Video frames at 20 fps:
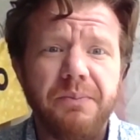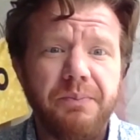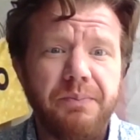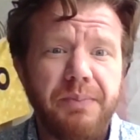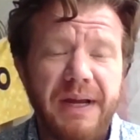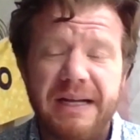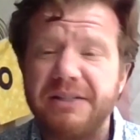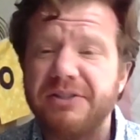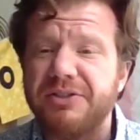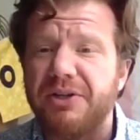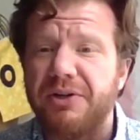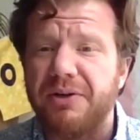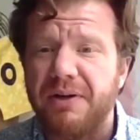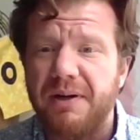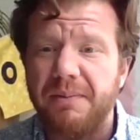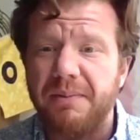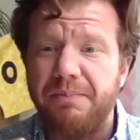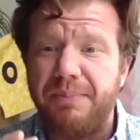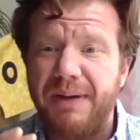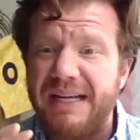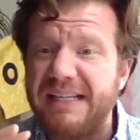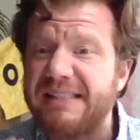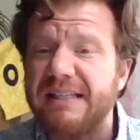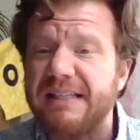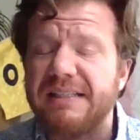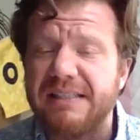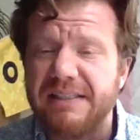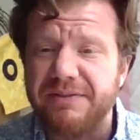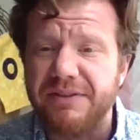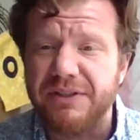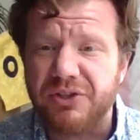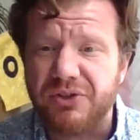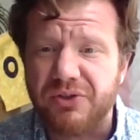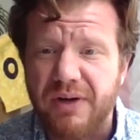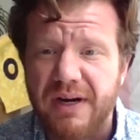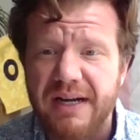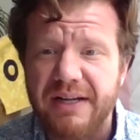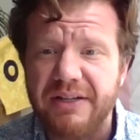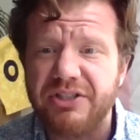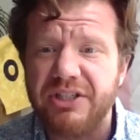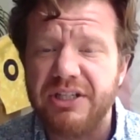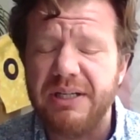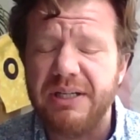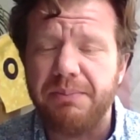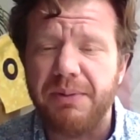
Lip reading: bans are a basis of a strategy,